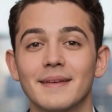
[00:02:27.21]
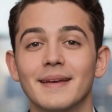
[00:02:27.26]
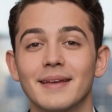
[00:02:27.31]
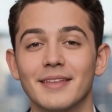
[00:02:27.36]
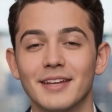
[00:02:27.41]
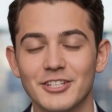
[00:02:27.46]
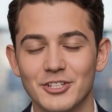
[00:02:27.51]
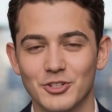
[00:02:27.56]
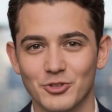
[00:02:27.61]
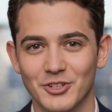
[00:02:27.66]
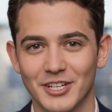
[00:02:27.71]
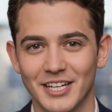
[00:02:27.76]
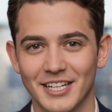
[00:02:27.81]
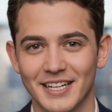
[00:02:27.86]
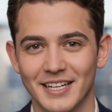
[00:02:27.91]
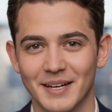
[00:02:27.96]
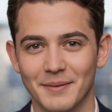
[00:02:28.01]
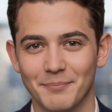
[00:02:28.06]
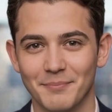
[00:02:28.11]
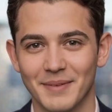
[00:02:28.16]
This
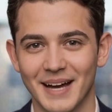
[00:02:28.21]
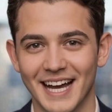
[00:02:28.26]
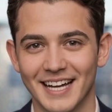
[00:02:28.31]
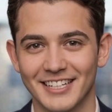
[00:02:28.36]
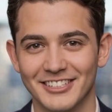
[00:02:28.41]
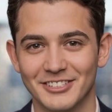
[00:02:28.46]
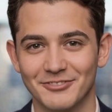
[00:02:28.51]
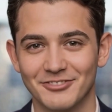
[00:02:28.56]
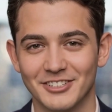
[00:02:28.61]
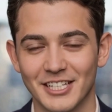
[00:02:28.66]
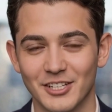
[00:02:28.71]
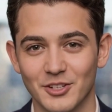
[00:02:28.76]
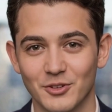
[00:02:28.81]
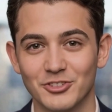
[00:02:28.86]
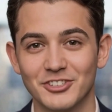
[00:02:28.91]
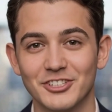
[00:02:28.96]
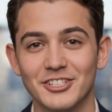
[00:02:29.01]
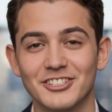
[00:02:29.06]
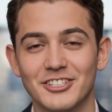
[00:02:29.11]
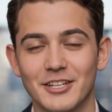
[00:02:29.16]
created a massive
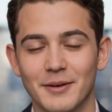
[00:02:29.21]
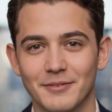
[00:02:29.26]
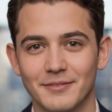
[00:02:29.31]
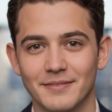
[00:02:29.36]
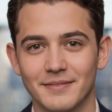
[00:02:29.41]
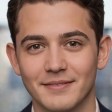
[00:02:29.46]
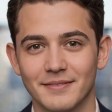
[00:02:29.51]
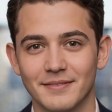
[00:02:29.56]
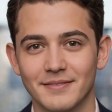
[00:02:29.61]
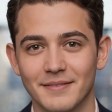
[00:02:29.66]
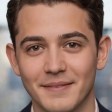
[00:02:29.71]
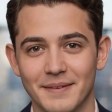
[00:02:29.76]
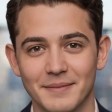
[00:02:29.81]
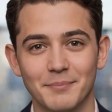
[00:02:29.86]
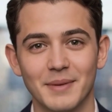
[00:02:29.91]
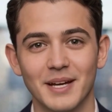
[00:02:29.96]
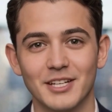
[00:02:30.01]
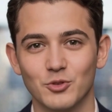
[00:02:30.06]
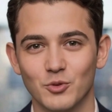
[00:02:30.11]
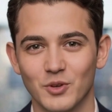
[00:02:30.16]
ecosystem.
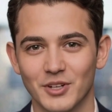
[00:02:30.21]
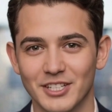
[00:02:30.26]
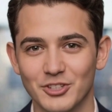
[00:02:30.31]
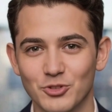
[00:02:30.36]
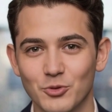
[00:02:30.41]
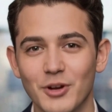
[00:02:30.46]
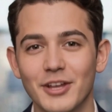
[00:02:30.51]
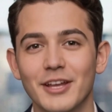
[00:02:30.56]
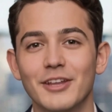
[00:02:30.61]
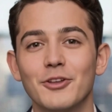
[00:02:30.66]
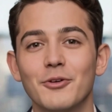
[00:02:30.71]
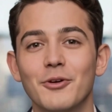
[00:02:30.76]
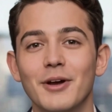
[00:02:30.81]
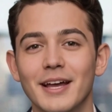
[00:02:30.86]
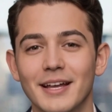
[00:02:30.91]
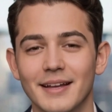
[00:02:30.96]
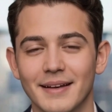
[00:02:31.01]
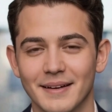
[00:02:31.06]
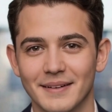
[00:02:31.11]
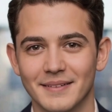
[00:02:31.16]
By
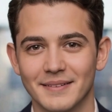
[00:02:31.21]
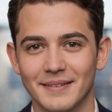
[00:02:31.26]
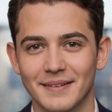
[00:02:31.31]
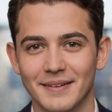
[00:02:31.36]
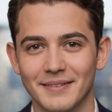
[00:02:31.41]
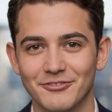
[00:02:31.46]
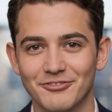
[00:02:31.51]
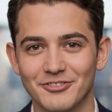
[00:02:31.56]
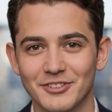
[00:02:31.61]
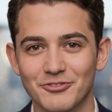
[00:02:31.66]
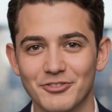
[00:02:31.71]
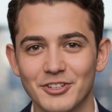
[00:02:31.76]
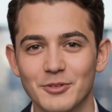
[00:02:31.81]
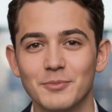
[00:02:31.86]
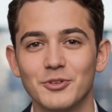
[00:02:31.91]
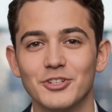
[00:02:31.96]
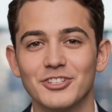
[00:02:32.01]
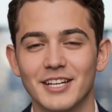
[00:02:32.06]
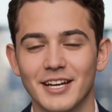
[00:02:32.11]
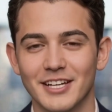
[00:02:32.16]
2023,
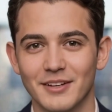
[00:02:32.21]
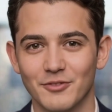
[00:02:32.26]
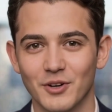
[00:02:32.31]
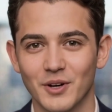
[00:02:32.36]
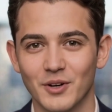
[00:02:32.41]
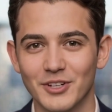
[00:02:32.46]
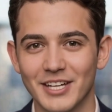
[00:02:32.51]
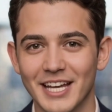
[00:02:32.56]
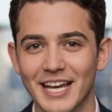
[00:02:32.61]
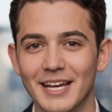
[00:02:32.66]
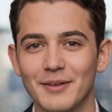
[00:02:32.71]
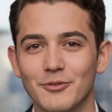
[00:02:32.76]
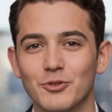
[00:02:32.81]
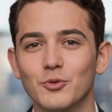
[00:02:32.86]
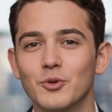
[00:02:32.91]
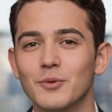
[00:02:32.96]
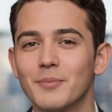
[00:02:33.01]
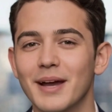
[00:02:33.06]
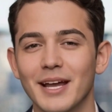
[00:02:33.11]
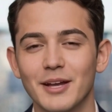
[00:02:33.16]
50% of all games
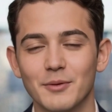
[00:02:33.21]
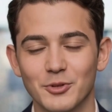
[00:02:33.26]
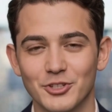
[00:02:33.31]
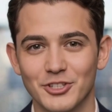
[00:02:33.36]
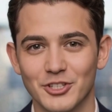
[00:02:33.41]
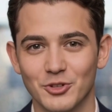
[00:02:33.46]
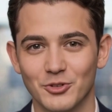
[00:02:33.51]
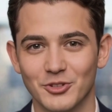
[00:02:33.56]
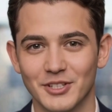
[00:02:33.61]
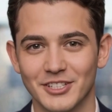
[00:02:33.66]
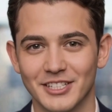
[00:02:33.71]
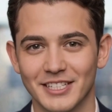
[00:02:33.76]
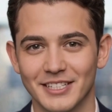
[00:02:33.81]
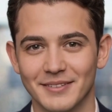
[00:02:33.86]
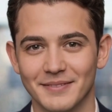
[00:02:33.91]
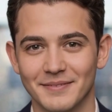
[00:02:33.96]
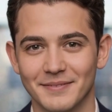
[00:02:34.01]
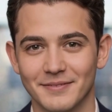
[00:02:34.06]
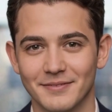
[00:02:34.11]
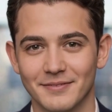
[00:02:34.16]
were made with Unity.
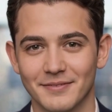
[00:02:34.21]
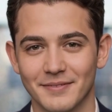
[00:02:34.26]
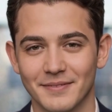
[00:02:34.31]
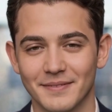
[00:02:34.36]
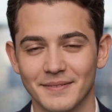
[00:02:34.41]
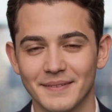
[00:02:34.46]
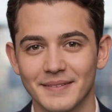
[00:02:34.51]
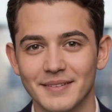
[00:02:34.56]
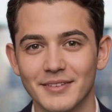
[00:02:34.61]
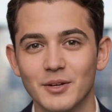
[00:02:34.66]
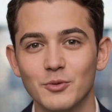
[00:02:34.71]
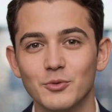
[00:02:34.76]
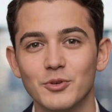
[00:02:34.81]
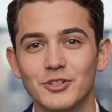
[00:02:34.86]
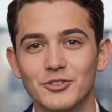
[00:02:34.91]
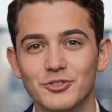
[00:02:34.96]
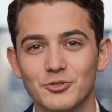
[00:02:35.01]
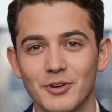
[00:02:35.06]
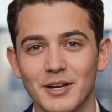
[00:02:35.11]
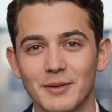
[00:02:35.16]
There were
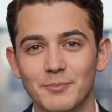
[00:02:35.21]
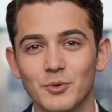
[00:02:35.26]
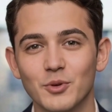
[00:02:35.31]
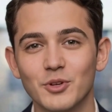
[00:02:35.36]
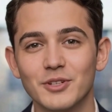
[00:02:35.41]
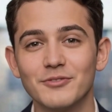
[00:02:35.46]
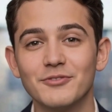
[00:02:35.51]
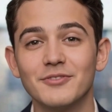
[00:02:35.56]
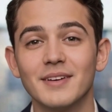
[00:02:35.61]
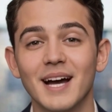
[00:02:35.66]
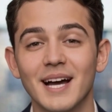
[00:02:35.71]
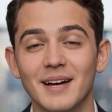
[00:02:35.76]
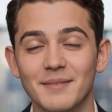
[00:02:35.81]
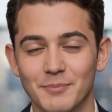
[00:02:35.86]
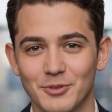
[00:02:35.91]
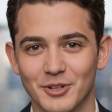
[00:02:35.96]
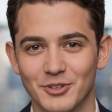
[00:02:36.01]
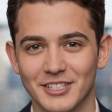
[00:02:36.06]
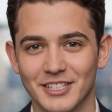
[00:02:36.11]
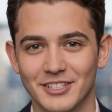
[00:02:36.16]
3.5
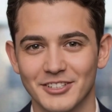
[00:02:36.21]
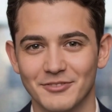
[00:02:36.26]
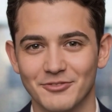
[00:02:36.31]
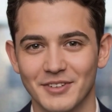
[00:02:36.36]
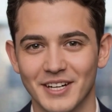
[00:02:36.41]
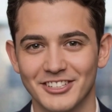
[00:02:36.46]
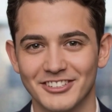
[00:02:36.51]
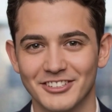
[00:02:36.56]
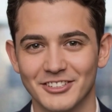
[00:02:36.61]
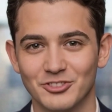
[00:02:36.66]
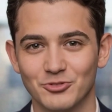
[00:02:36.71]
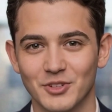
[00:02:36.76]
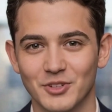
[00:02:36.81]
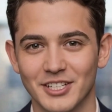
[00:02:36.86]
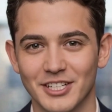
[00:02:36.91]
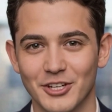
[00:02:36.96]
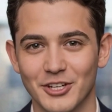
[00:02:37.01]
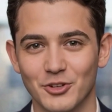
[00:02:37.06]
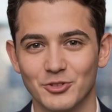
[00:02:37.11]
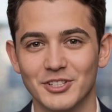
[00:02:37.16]
billion devices
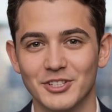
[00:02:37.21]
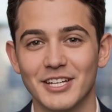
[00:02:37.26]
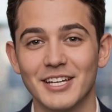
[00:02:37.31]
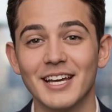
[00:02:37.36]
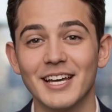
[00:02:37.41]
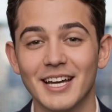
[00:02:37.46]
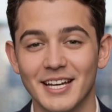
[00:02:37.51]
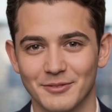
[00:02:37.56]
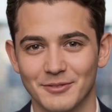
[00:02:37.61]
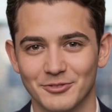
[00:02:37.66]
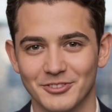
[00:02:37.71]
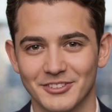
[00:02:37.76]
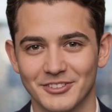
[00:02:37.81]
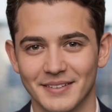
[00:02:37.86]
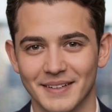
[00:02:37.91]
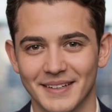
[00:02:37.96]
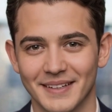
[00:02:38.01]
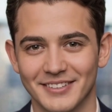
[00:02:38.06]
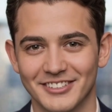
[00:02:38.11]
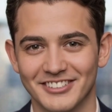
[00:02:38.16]
running Unity games,
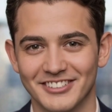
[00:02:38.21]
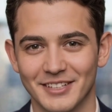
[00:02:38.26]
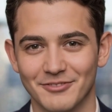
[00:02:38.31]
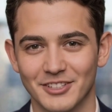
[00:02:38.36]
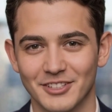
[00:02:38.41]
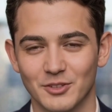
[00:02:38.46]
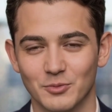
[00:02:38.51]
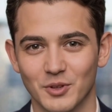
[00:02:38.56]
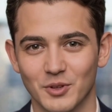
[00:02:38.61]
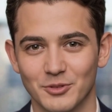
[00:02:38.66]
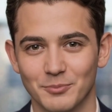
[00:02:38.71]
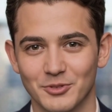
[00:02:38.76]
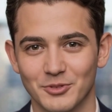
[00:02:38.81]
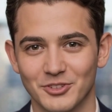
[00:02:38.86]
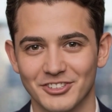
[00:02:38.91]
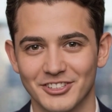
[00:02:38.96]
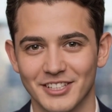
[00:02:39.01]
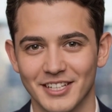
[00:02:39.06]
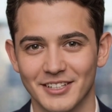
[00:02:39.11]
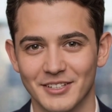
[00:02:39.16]

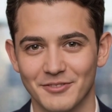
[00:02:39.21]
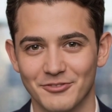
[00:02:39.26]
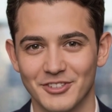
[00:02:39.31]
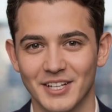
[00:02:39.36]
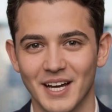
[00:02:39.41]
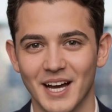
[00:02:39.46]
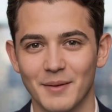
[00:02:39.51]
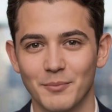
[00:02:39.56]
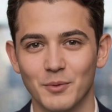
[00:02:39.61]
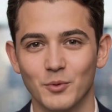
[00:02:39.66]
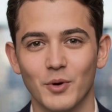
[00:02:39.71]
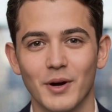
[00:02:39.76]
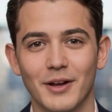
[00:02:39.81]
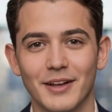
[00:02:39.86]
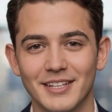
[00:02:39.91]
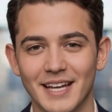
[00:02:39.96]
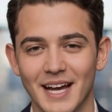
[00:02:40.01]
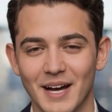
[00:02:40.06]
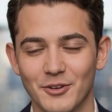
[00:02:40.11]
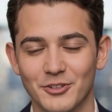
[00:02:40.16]
71% of top
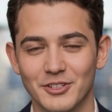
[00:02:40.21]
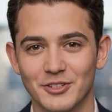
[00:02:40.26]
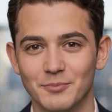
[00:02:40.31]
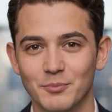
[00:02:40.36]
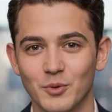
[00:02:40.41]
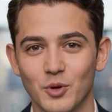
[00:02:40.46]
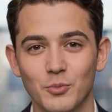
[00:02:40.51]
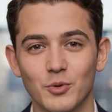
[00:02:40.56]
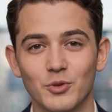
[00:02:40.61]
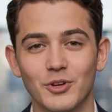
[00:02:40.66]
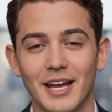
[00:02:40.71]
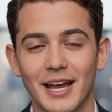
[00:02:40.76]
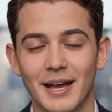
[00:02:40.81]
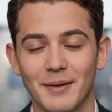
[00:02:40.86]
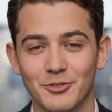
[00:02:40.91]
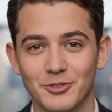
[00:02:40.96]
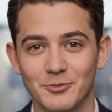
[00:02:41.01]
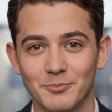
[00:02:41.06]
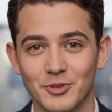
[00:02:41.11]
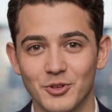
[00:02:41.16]
1,000 mobile
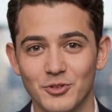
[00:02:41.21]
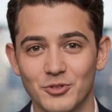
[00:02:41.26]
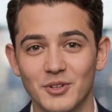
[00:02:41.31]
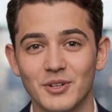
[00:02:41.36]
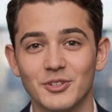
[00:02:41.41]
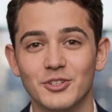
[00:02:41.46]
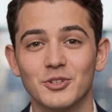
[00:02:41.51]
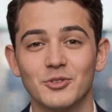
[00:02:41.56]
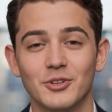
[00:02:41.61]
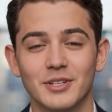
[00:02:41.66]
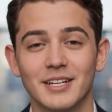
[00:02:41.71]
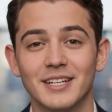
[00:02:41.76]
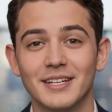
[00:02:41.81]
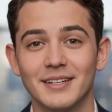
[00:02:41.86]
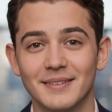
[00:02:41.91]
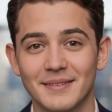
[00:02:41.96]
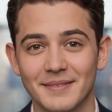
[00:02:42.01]
games built on Unity.